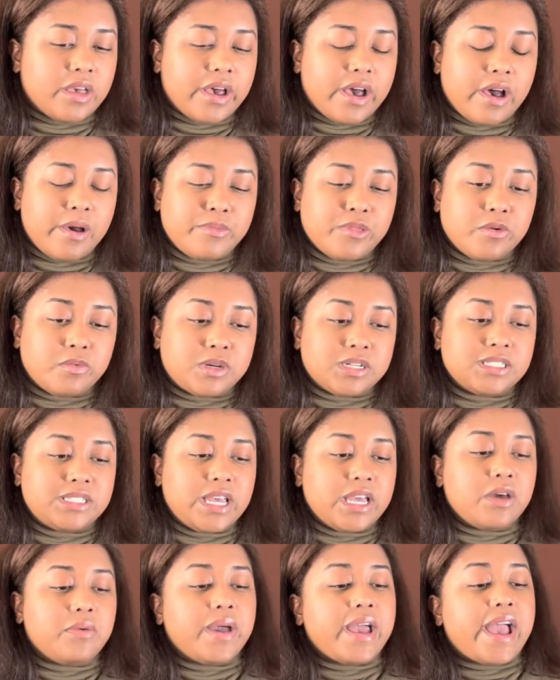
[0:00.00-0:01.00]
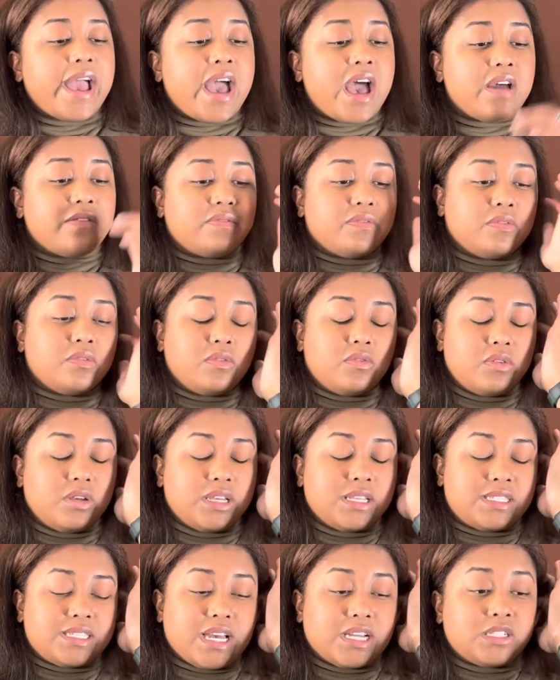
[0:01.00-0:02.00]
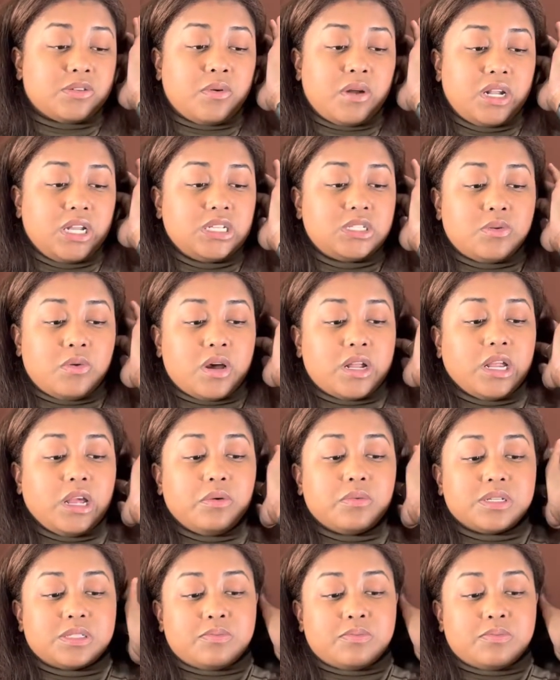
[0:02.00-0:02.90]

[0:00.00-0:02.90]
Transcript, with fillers: Um, the one takeaway I have is that 2020 was